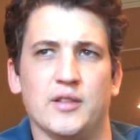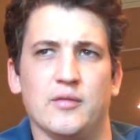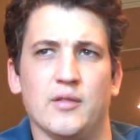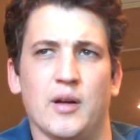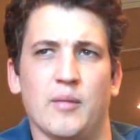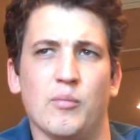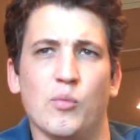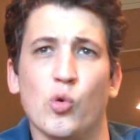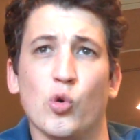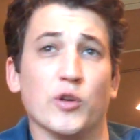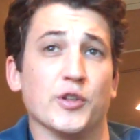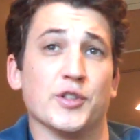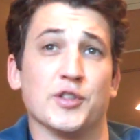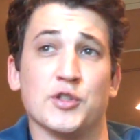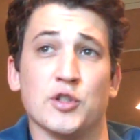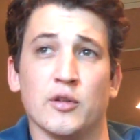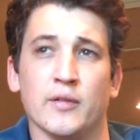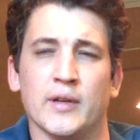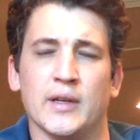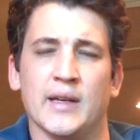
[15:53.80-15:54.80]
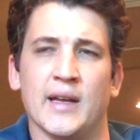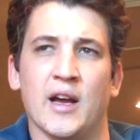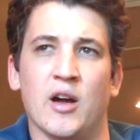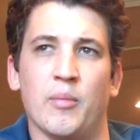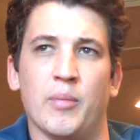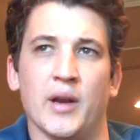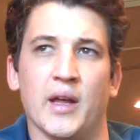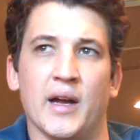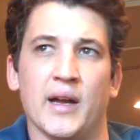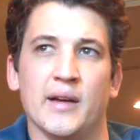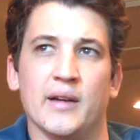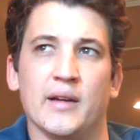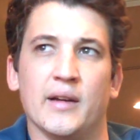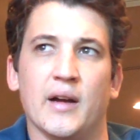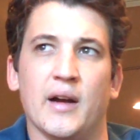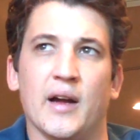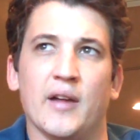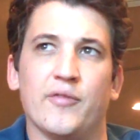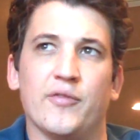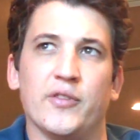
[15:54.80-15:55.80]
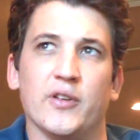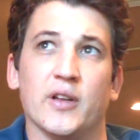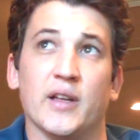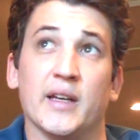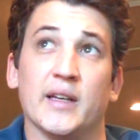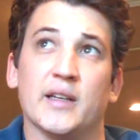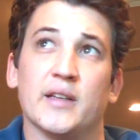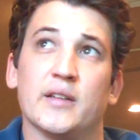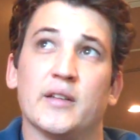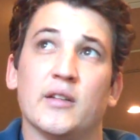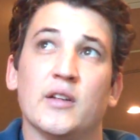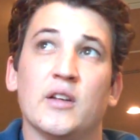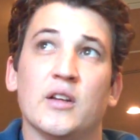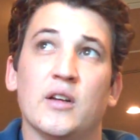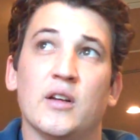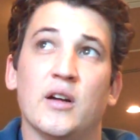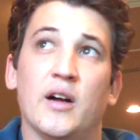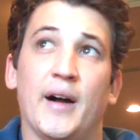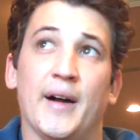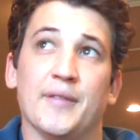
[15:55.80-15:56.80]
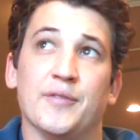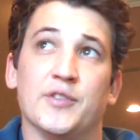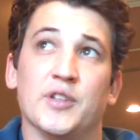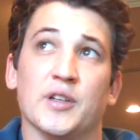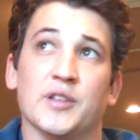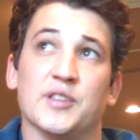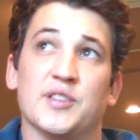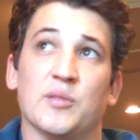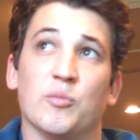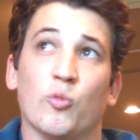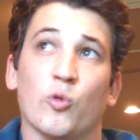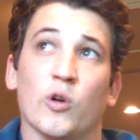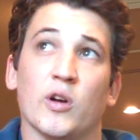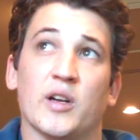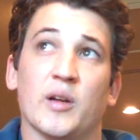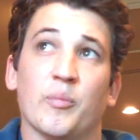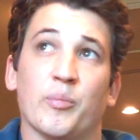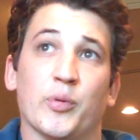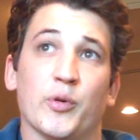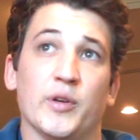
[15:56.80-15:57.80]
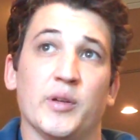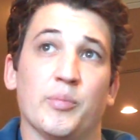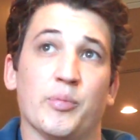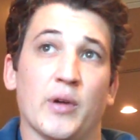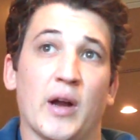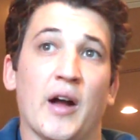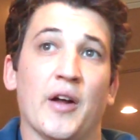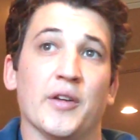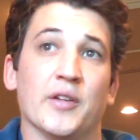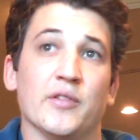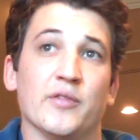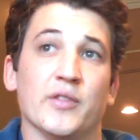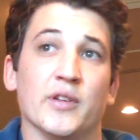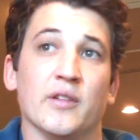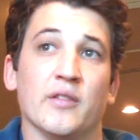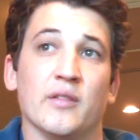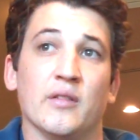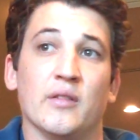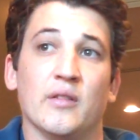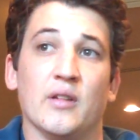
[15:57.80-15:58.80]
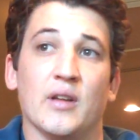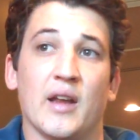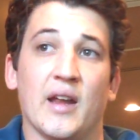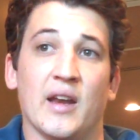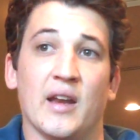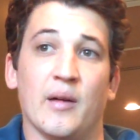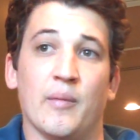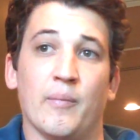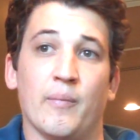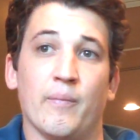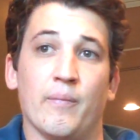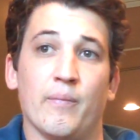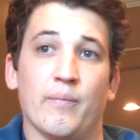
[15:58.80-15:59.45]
I'm more deserving now, but I feel like I've done some work I'm pretty proud of, and I'm